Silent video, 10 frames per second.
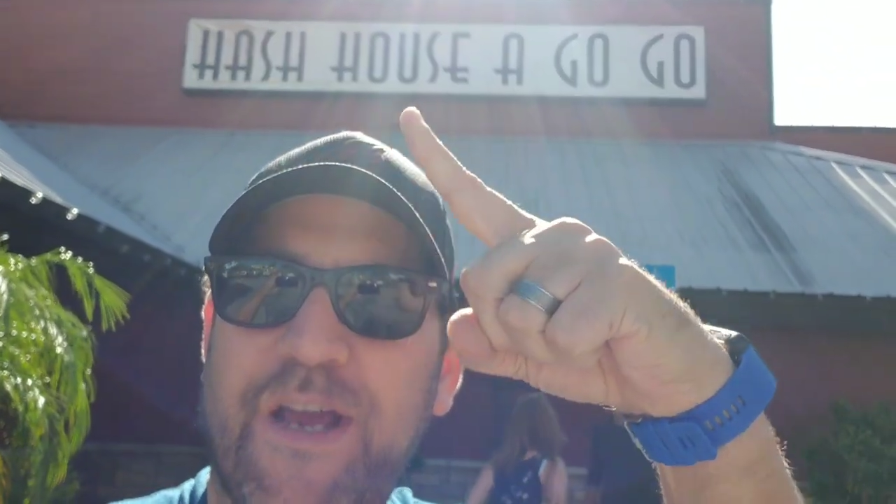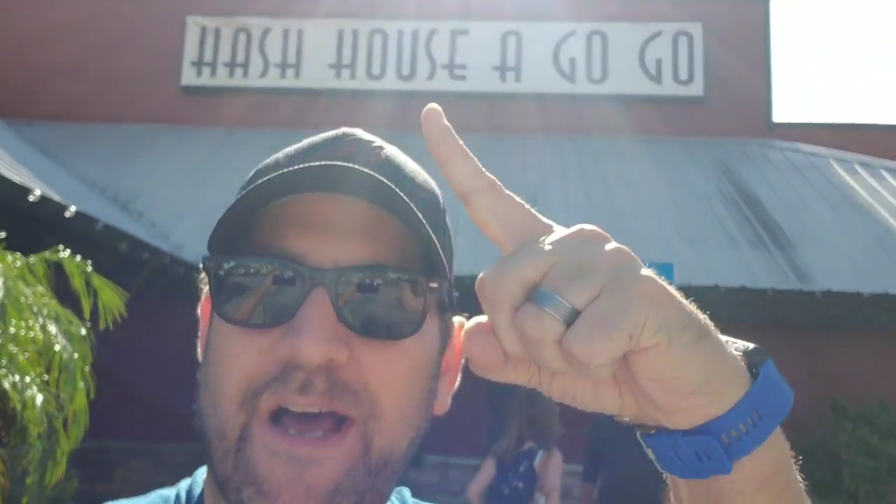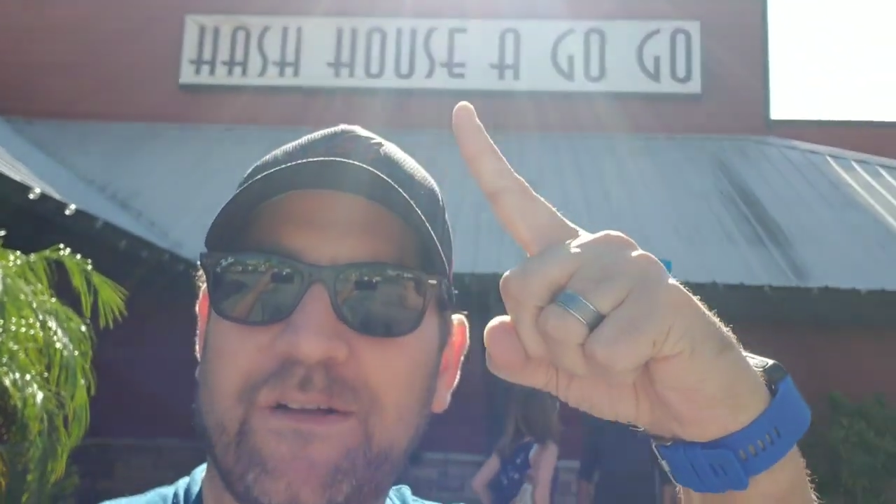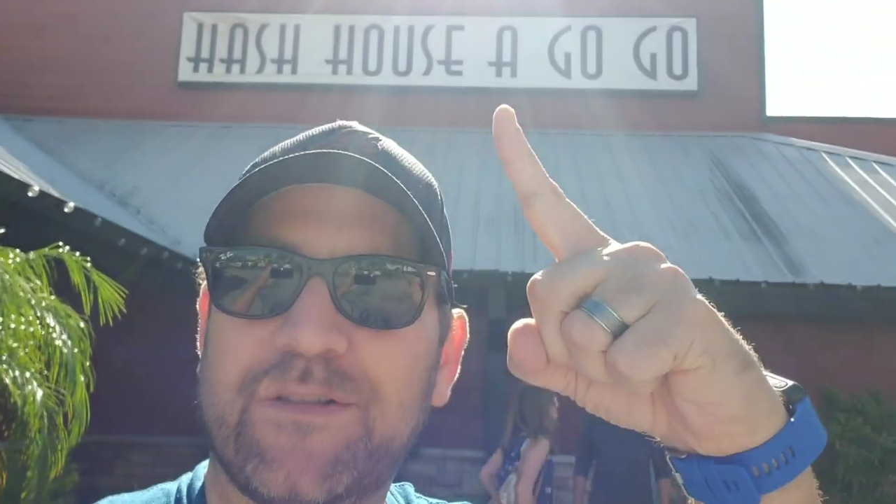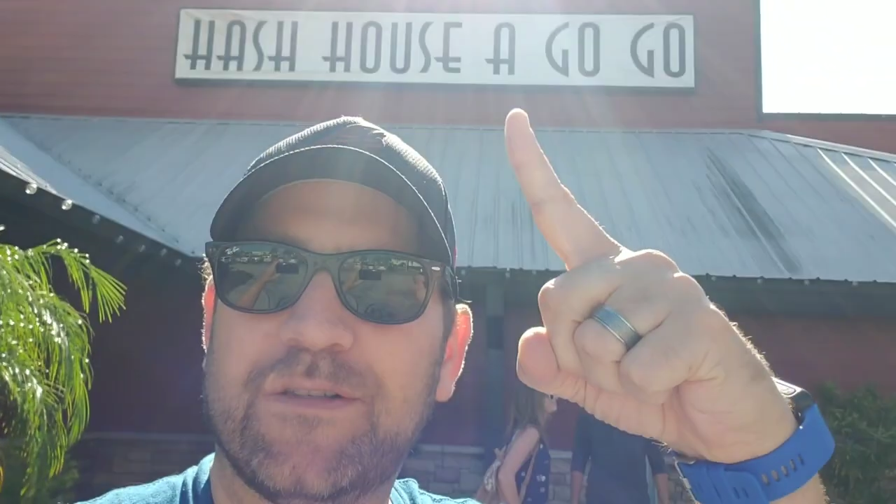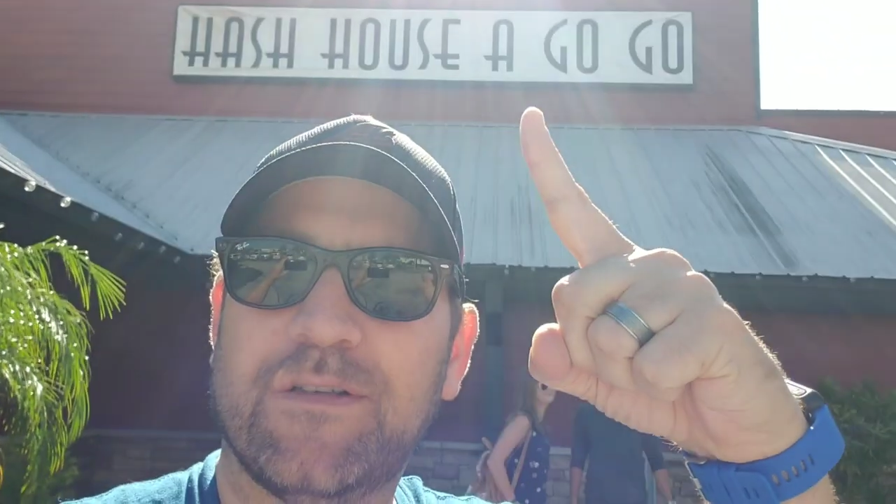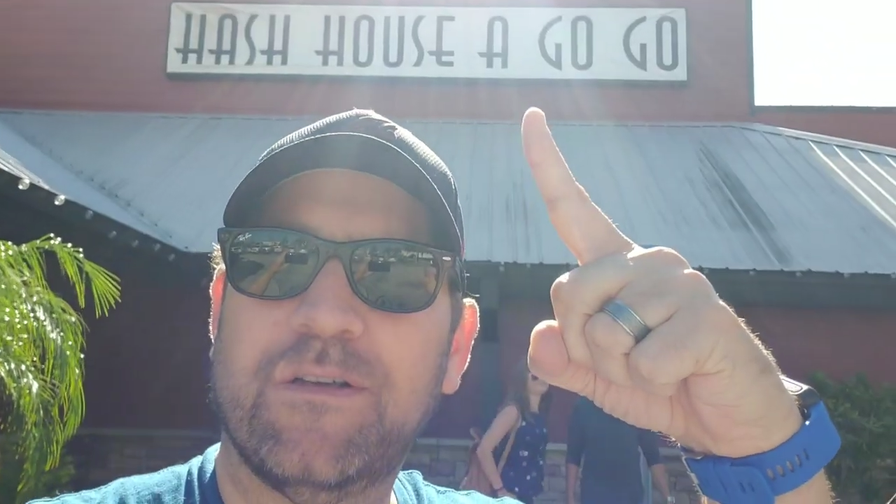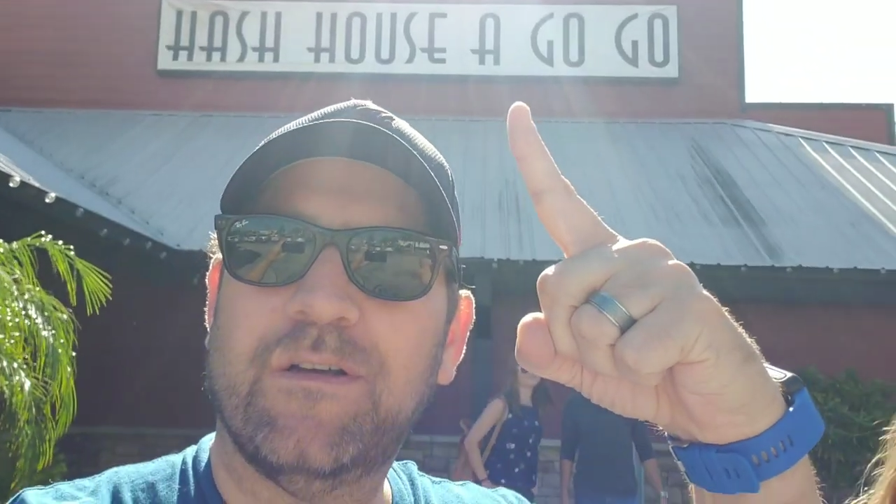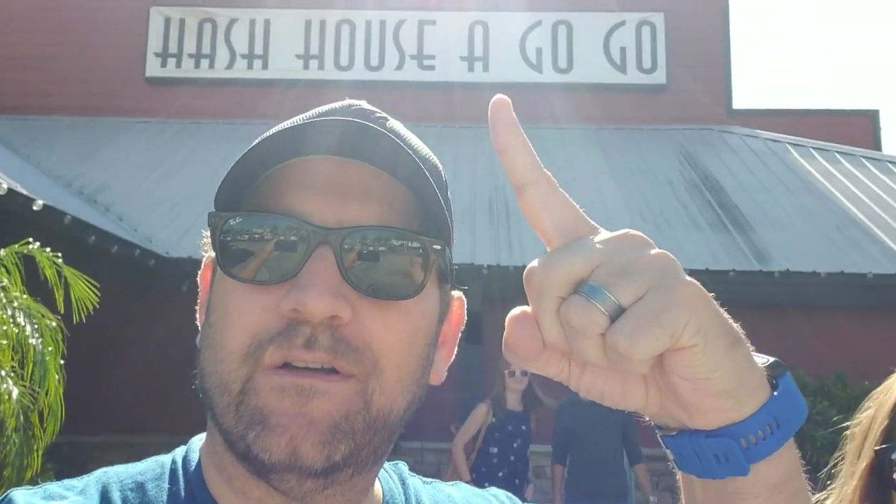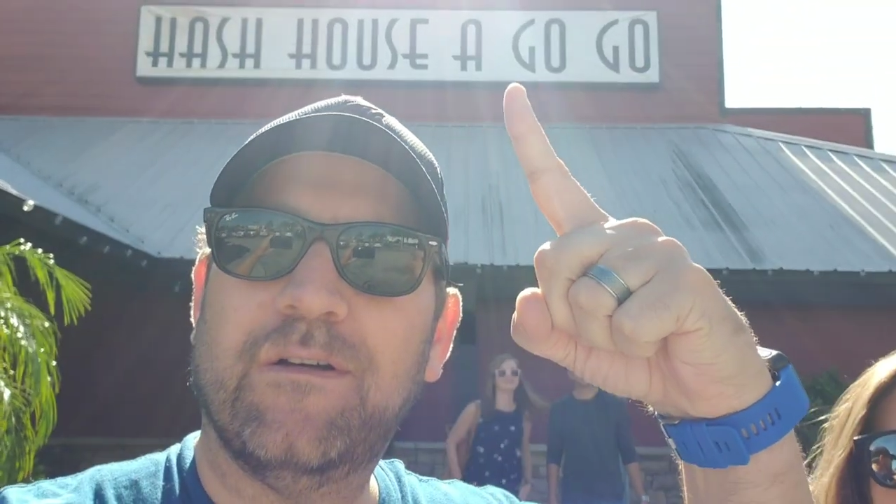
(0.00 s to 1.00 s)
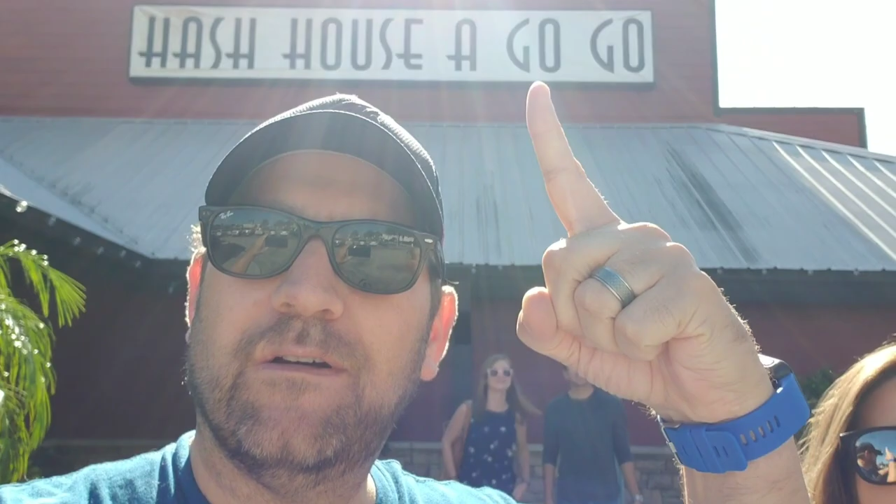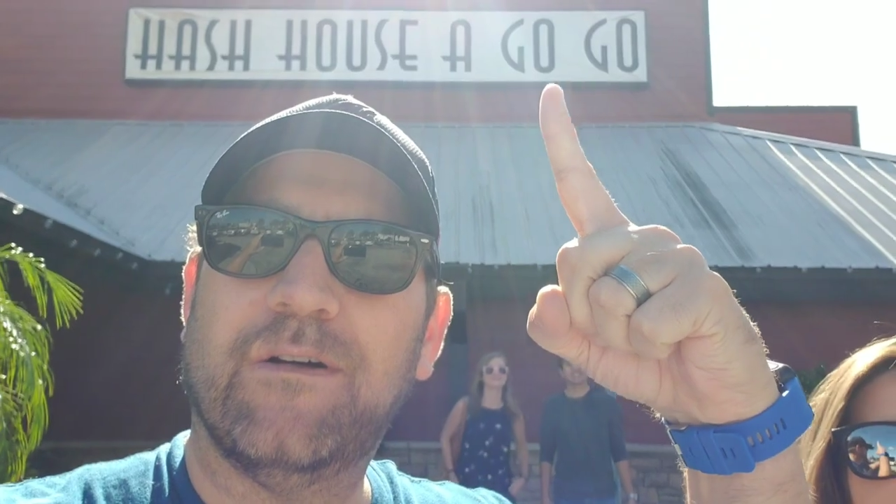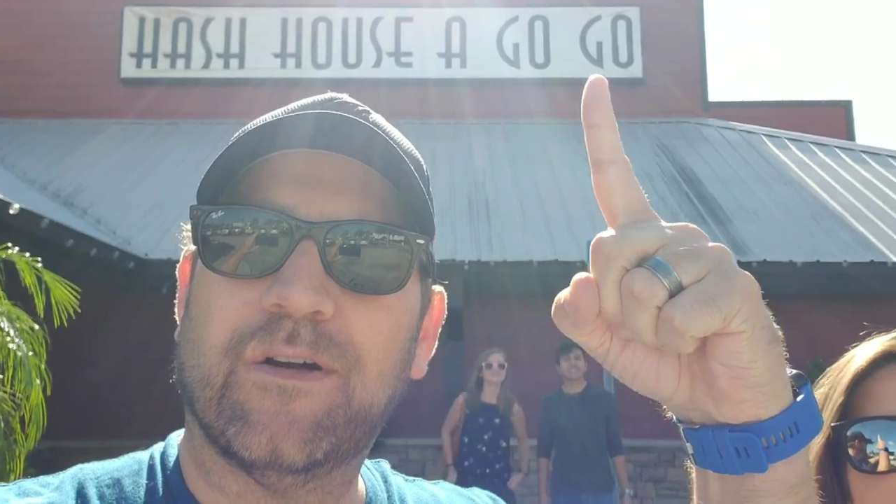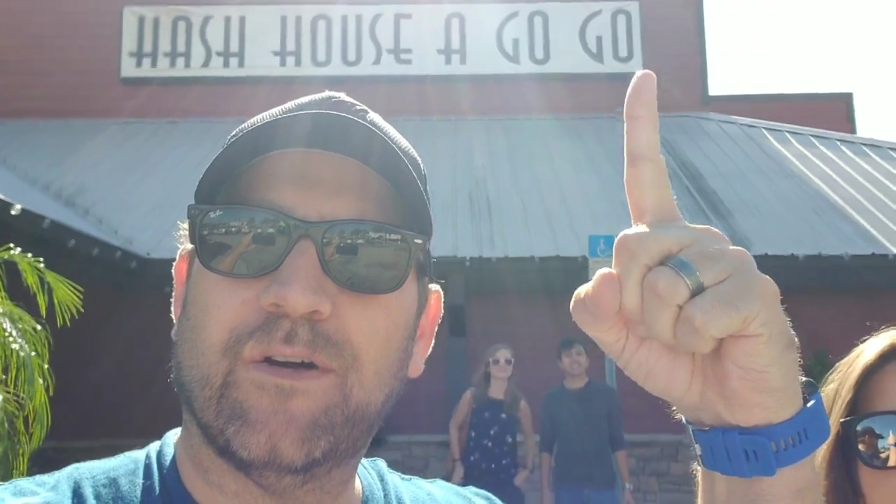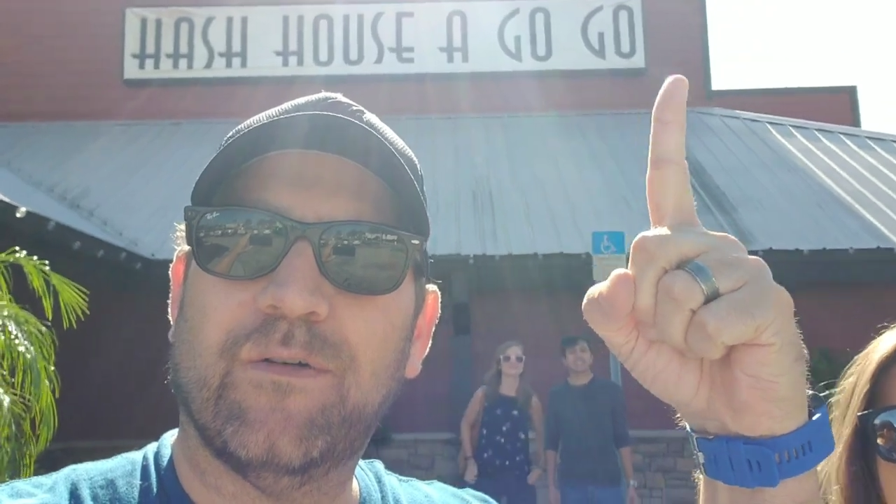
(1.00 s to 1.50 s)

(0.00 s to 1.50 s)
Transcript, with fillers: house of